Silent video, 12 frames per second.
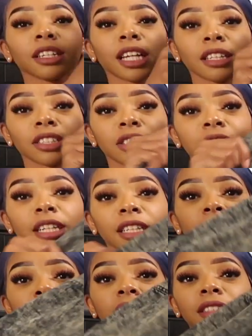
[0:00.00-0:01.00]
Look at this
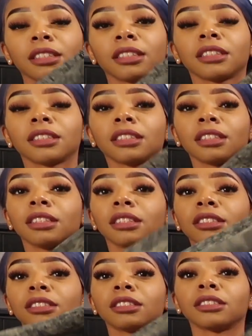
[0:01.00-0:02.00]
jacket. It
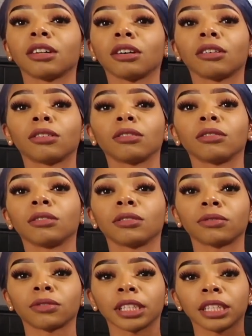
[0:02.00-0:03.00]
is so
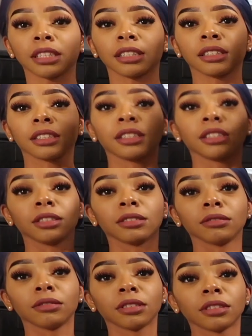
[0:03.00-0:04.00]
freaking
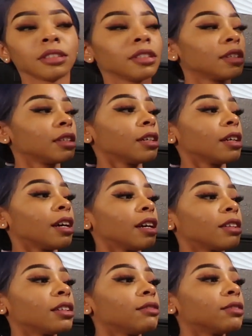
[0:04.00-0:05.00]
cute.
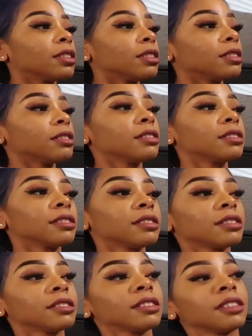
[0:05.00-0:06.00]
I love it.
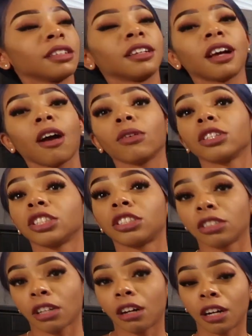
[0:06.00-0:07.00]
I wanted to
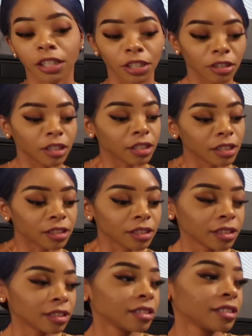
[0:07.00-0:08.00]
show you how cute it
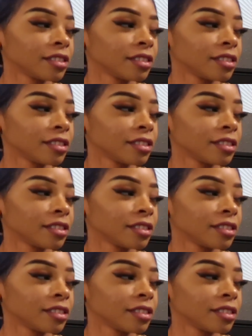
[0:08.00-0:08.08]
is.